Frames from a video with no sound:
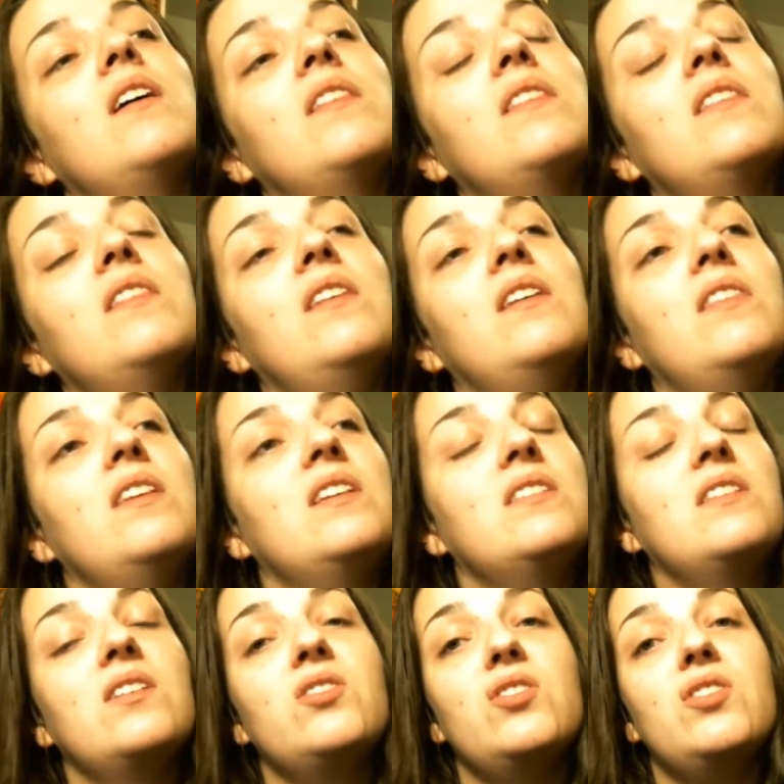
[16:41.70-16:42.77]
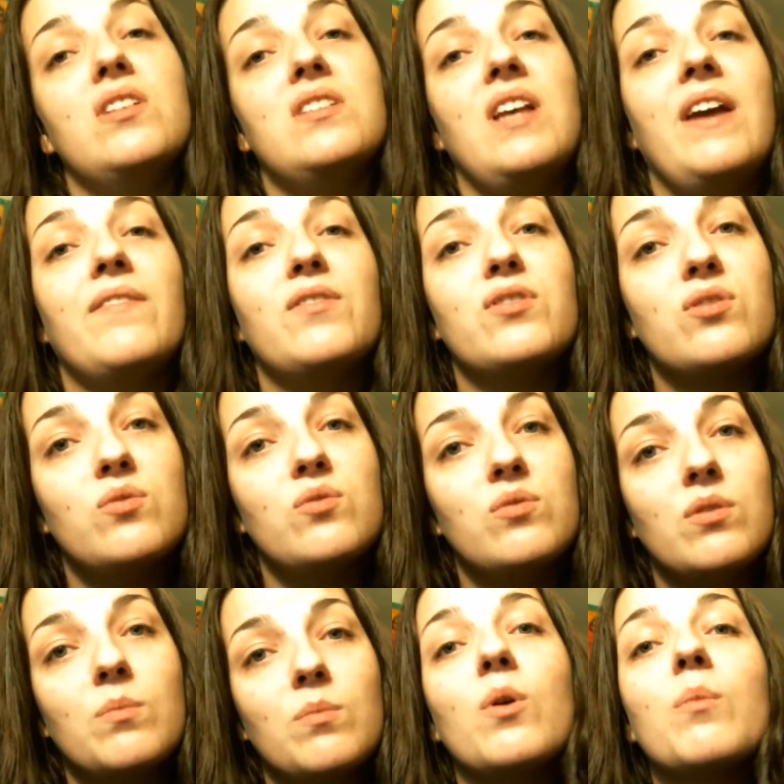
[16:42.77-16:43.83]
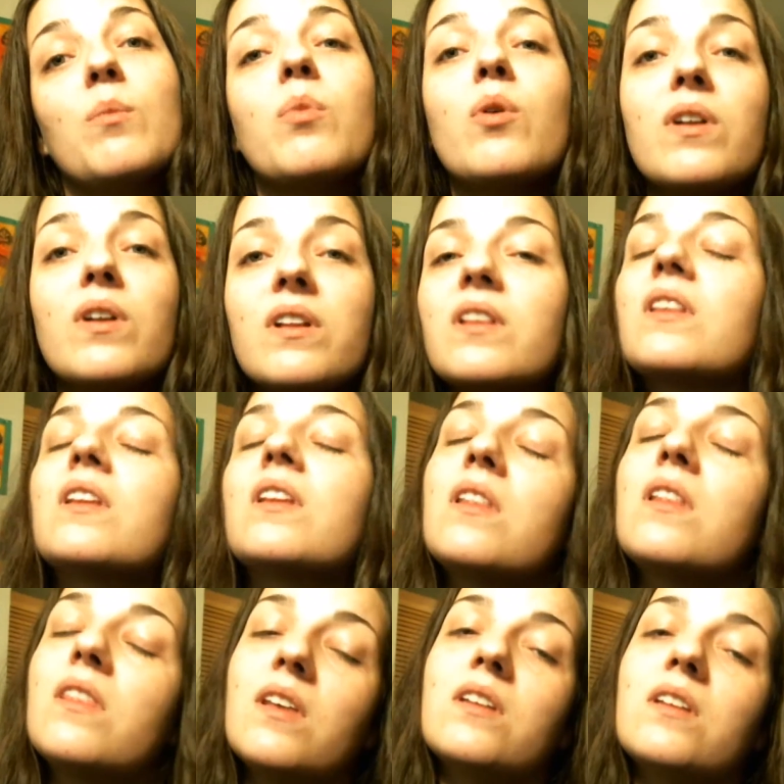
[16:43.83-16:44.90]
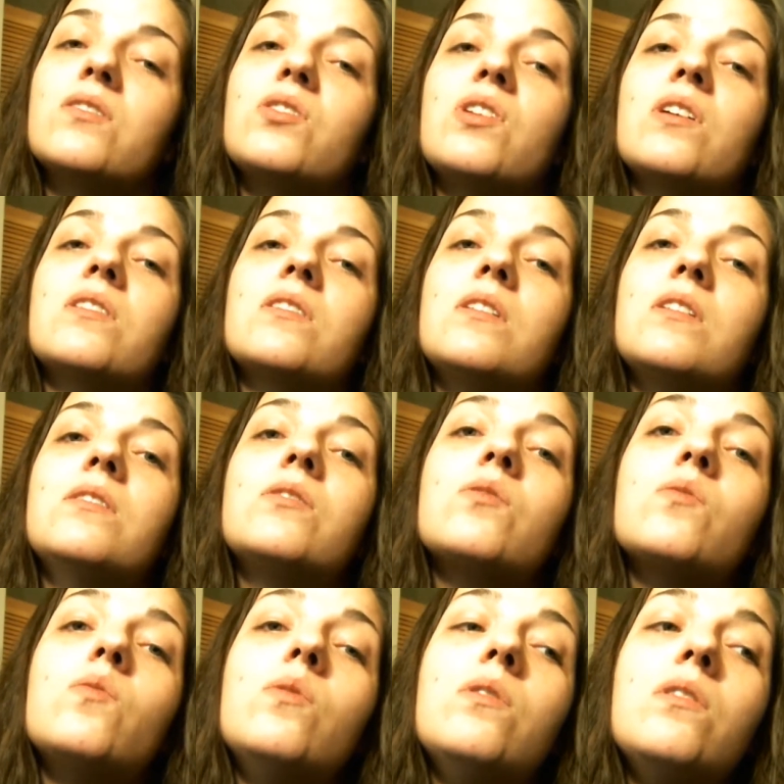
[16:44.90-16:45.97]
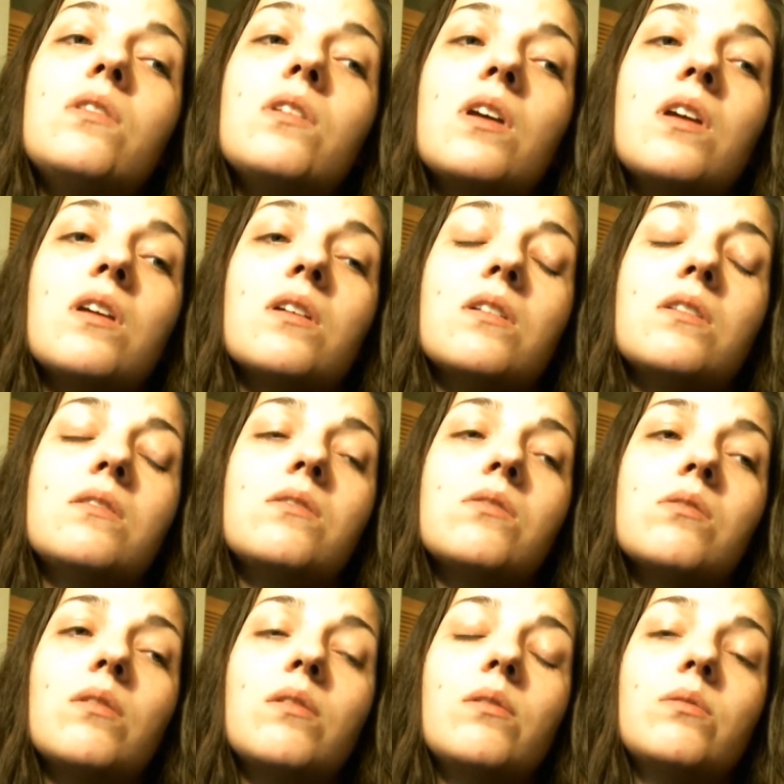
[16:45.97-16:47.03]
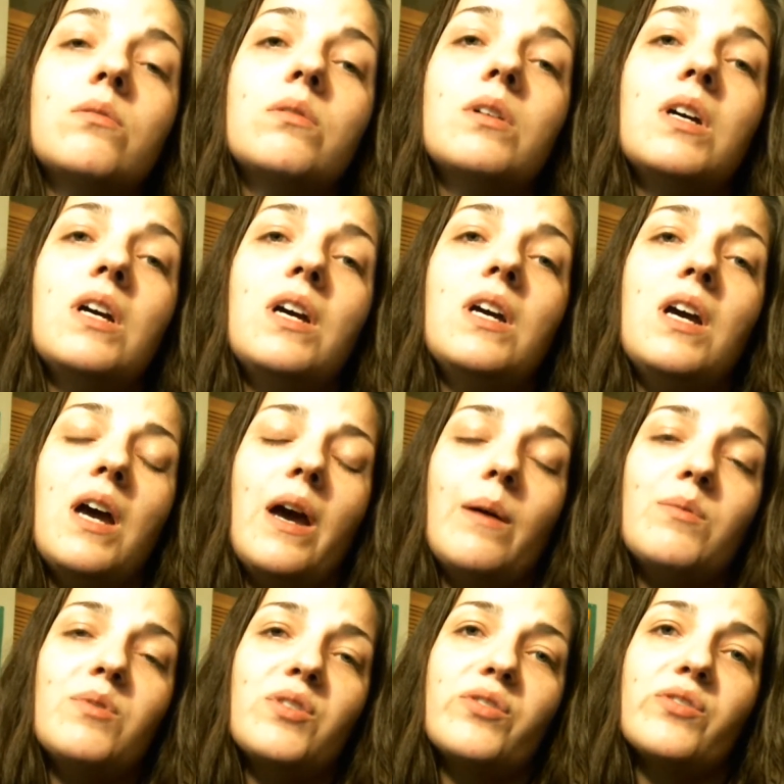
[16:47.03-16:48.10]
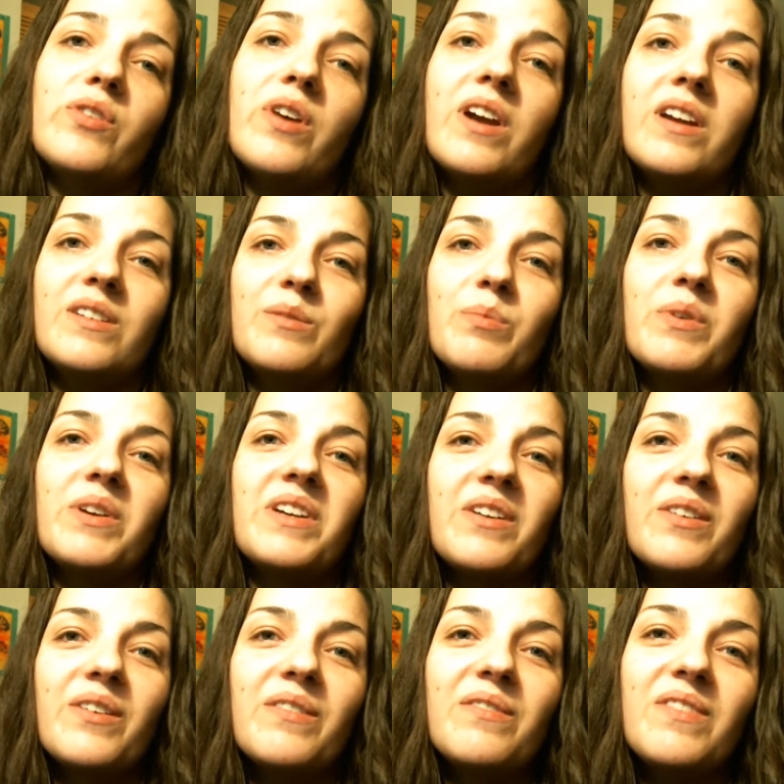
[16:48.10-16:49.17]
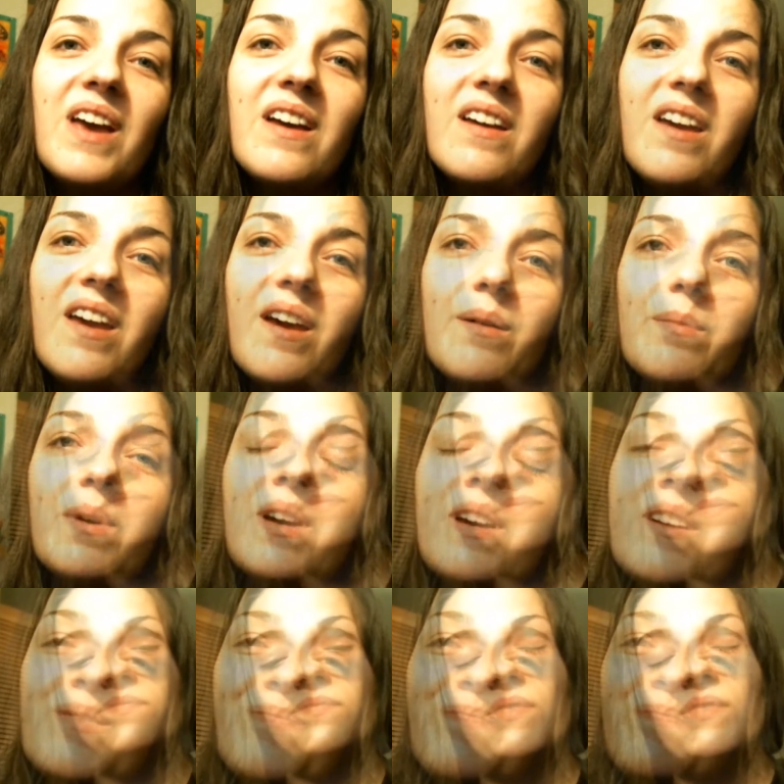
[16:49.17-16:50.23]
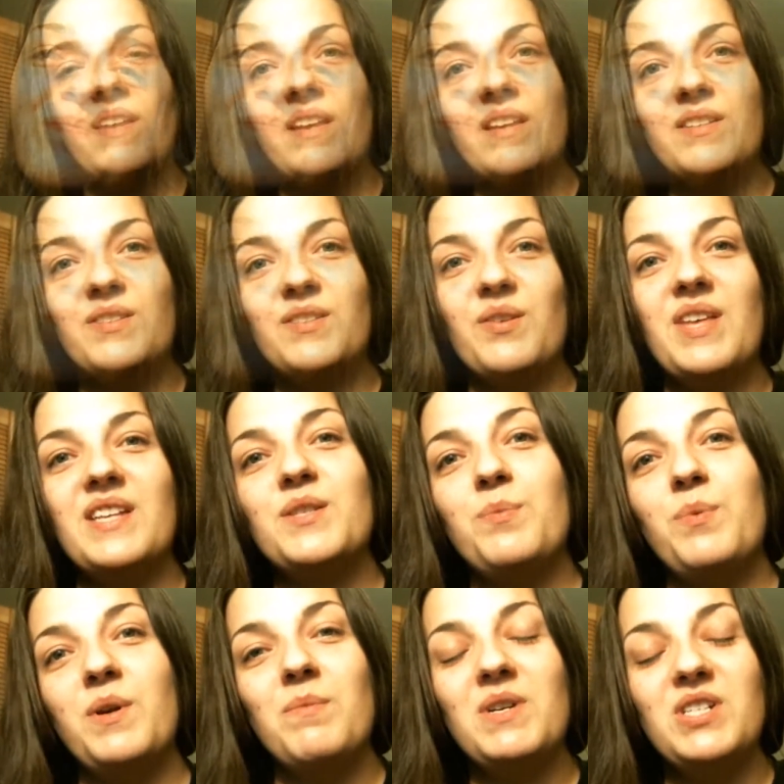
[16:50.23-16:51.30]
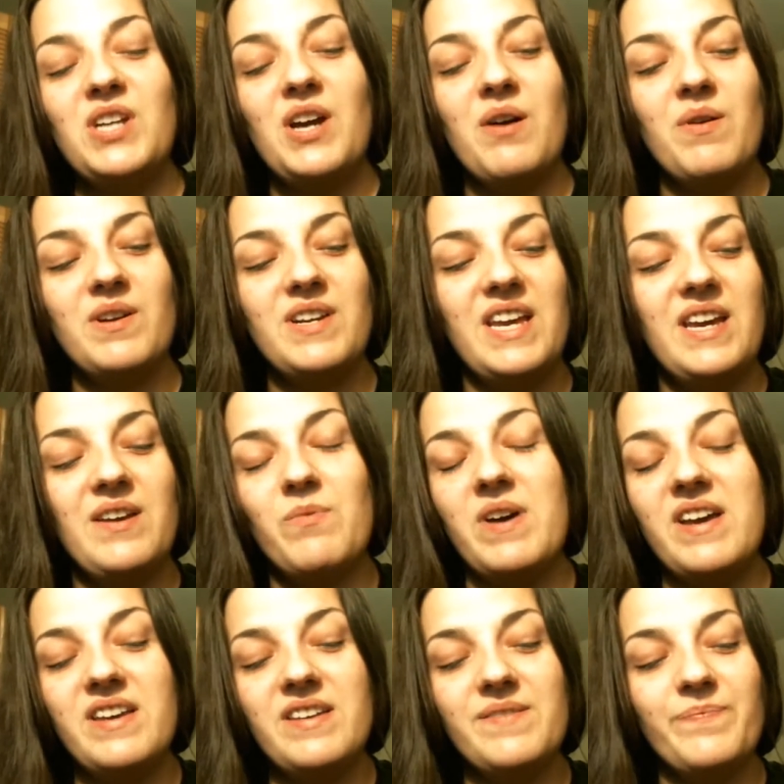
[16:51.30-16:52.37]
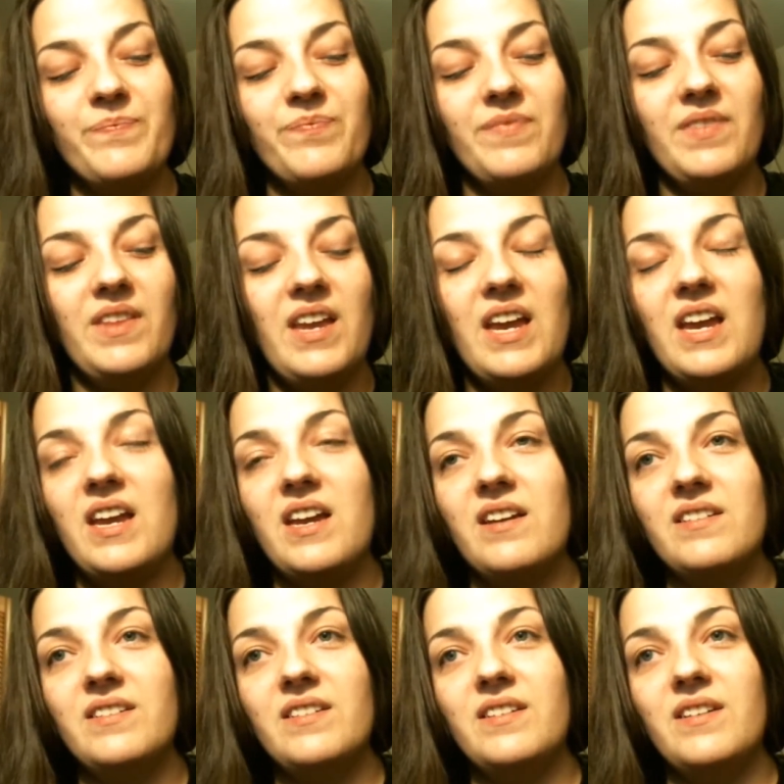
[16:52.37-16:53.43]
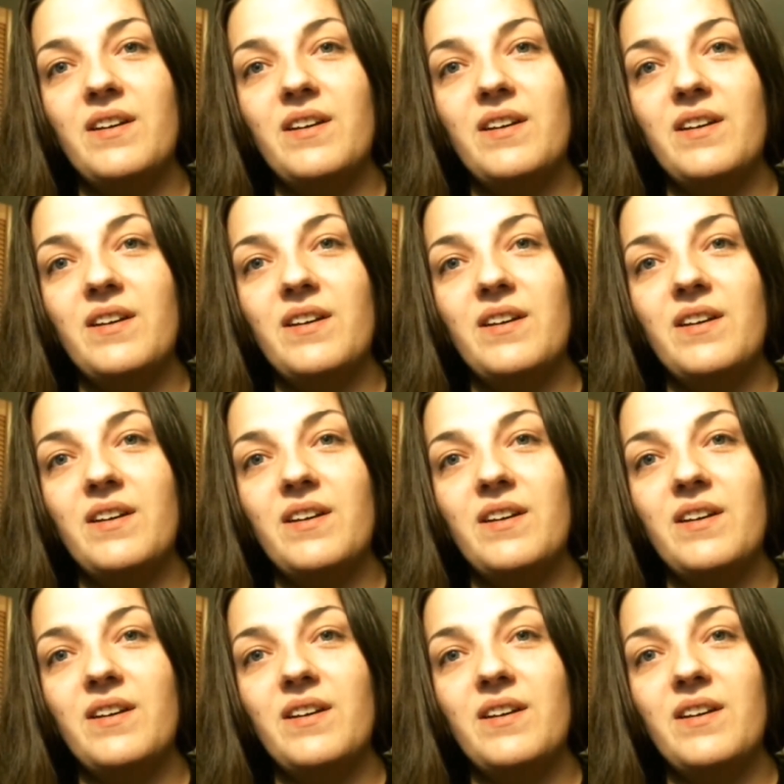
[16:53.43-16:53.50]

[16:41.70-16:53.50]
the things that she does after school are more important than the things she does in school. And so I'm just trying to break her of that habit. So that's pretty much how our day went. And